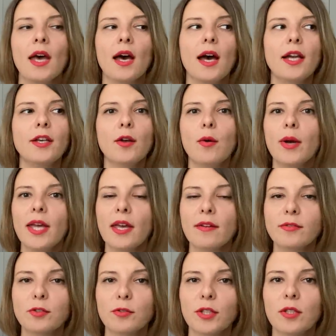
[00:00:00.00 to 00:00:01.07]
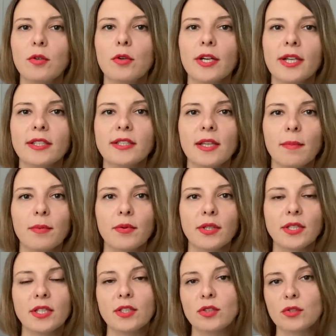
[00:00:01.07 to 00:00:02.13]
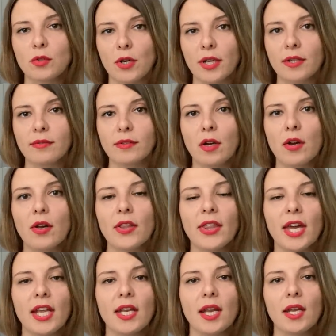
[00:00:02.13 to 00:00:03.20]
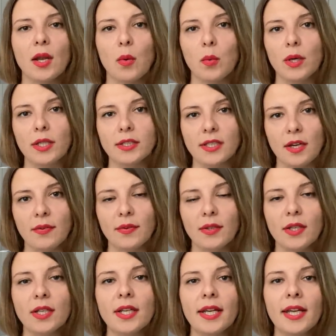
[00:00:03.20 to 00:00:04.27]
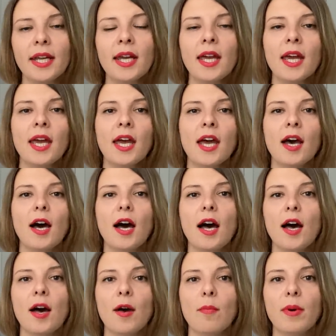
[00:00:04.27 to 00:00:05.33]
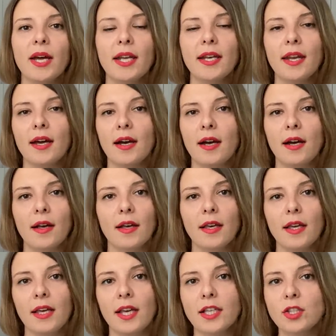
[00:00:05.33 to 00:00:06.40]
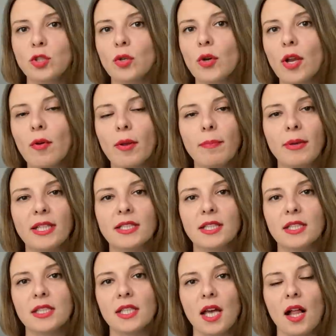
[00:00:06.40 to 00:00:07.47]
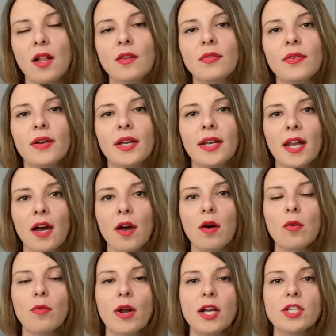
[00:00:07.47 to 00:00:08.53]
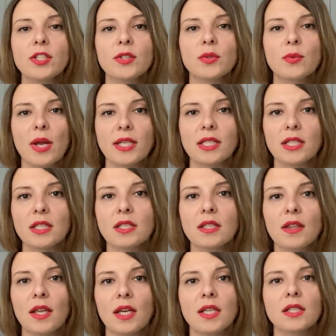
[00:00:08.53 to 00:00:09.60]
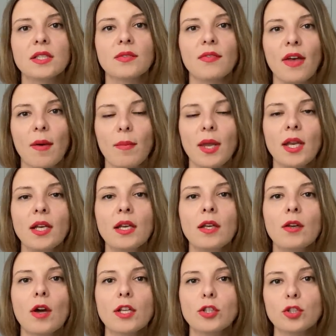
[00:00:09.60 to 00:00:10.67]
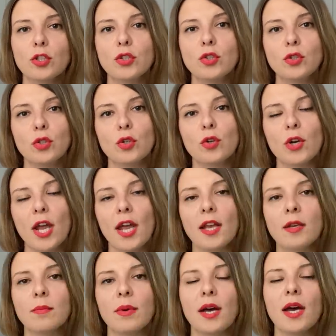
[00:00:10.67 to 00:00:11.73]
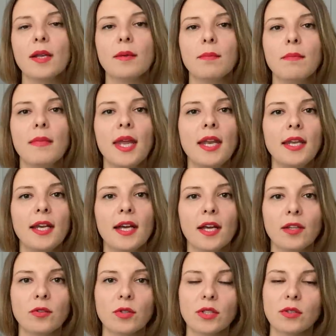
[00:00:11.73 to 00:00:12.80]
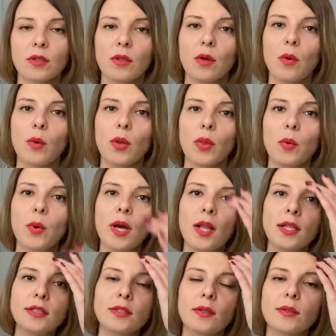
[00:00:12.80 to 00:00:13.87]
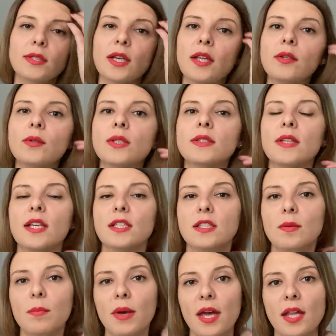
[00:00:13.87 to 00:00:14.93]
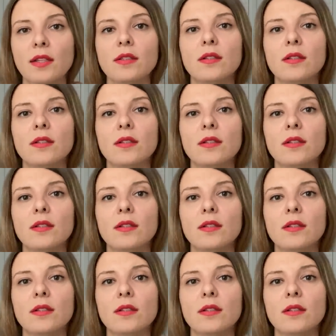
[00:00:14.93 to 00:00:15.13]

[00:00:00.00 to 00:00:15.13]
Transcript: I know I have to record a separate historic vlog on that, and I will definitely, but history repeats itself, and now Russia threatens this famine, not just Ukraine, but many countries all over the world, those countries that depend